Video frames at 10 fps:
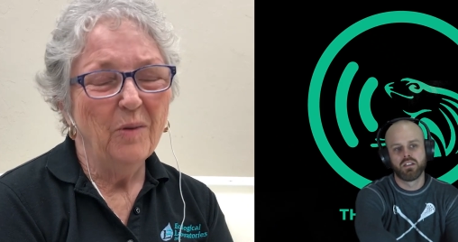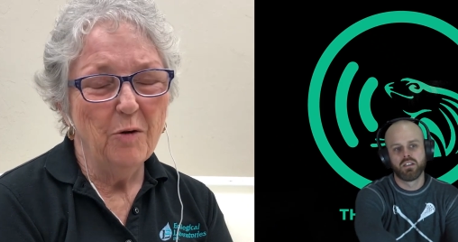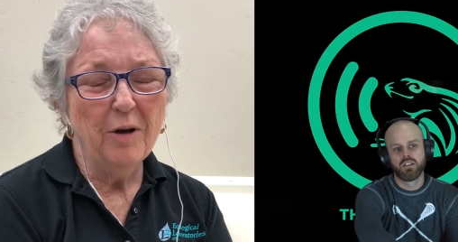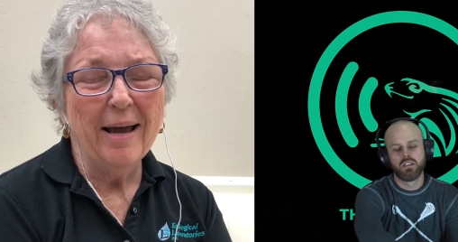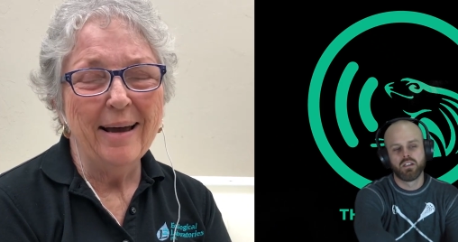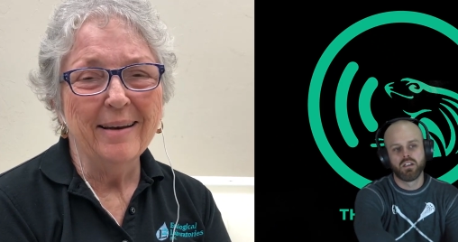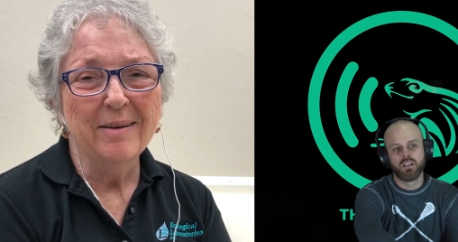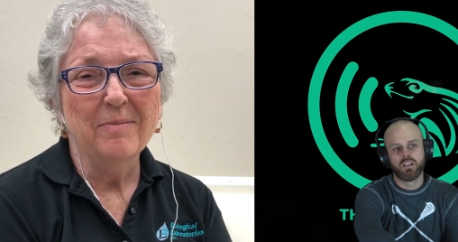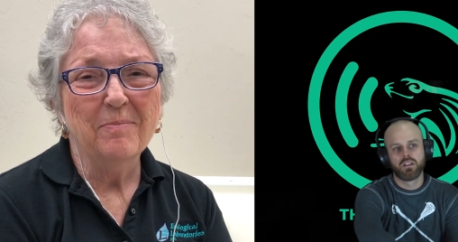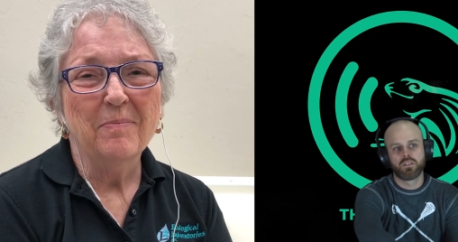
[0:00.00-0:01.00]
Speaker 1: You can.
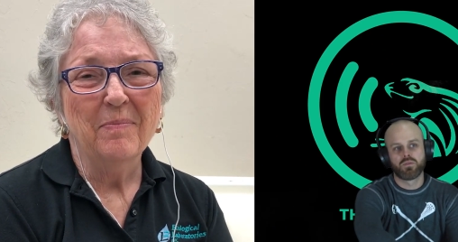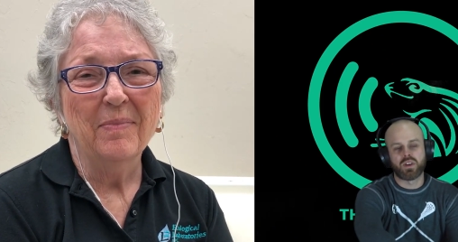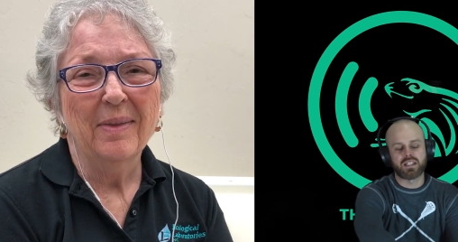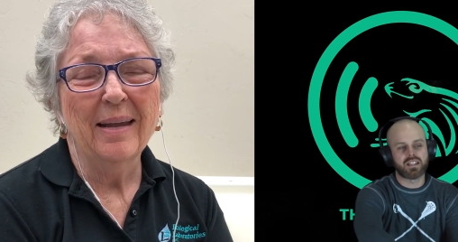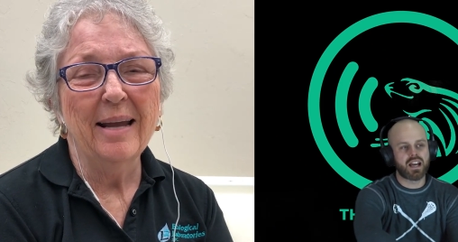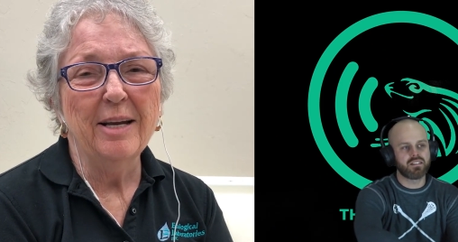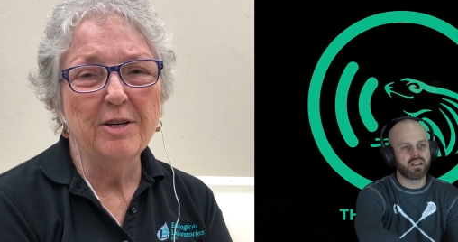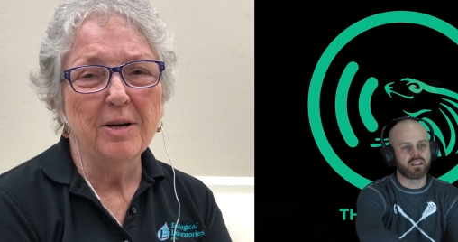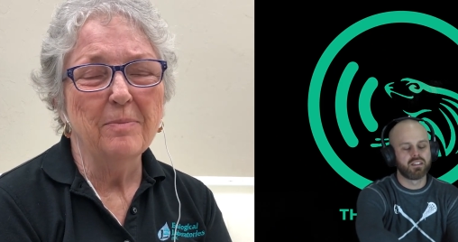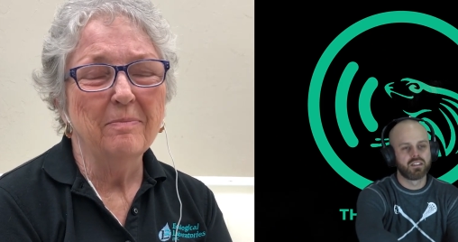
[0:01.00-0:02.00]

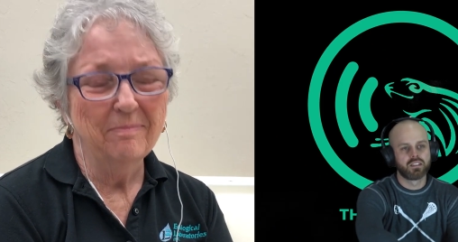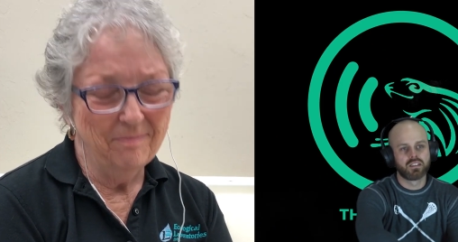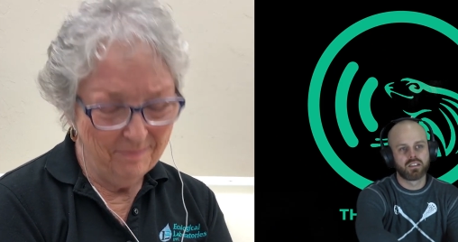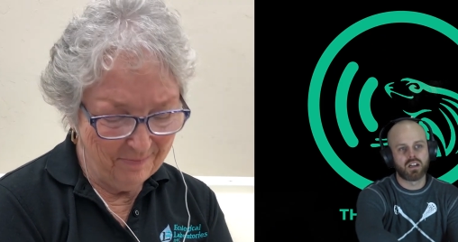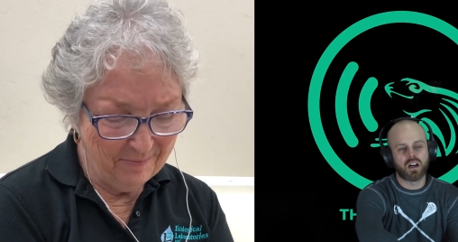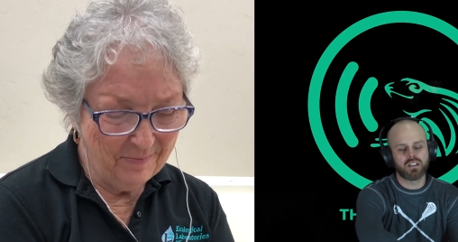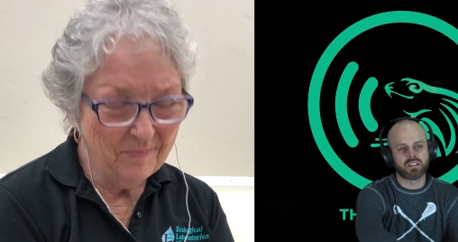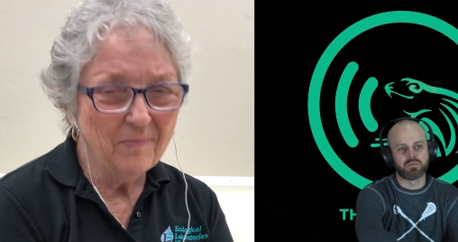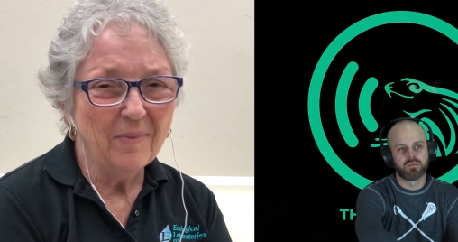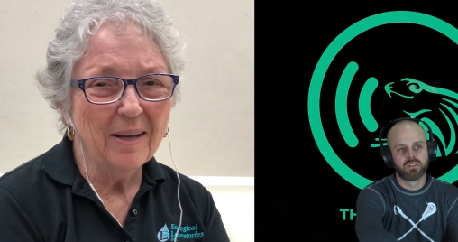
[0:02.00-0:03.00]
Fantastic.
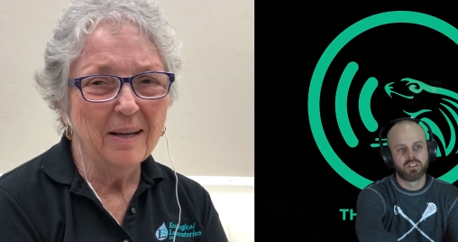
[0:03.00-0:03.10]
Awesome.